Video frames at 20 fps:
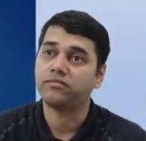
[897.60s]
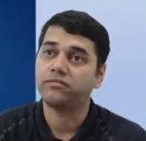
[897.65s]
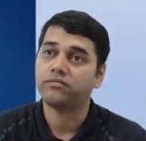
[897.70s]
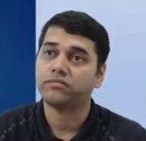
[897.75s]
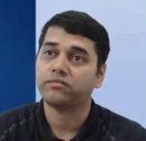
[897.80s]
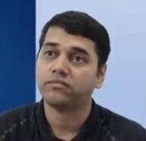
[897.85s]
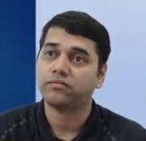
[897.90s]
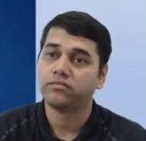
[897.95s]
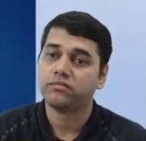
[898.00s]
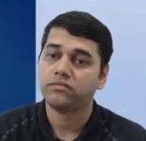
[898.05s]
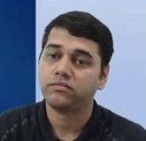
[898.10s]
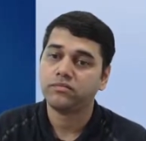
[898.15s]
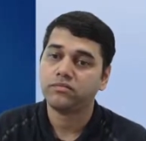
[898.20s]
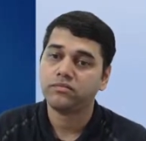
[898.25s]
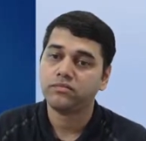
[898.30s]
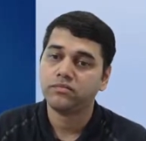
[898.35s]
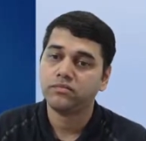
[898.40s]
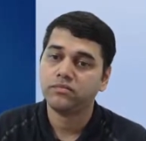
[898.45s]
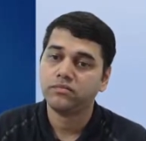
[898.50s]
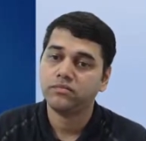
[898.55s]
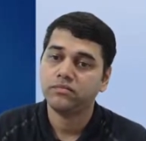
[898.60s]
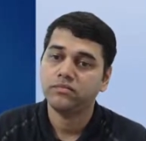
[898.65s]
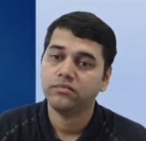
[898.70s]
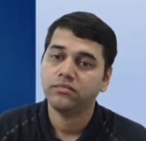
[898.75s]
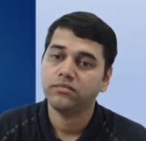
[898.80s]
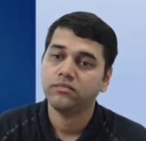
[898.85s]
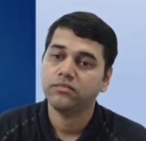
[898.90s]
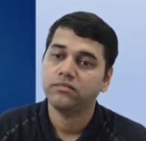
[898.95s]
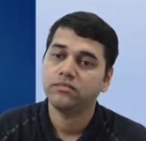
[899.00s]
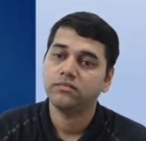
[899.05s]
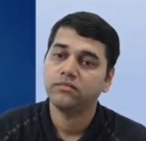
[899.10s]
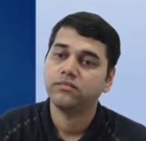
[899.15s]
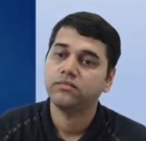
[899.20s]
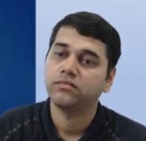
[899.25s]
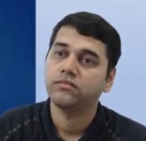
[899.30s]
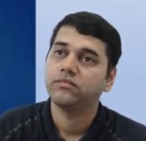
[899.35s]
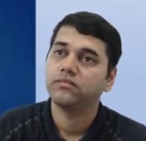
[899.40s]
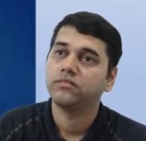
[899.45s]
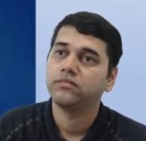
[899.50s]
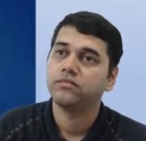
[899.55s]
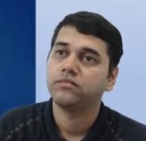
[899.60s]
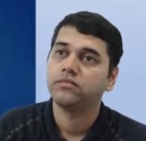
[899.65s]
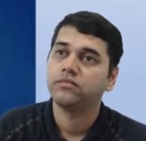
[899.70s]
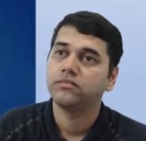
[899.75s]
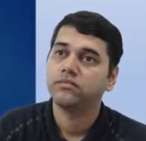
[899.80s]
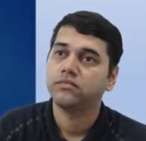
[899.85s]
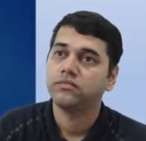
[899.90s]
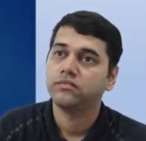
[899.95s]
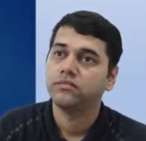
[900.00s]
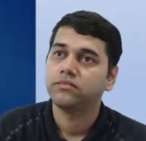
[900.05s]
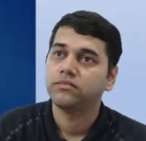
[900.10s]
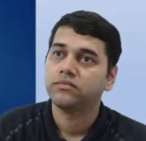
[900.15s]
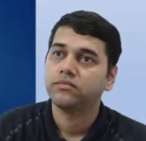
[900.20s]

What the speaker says: No one is speaking in this clip.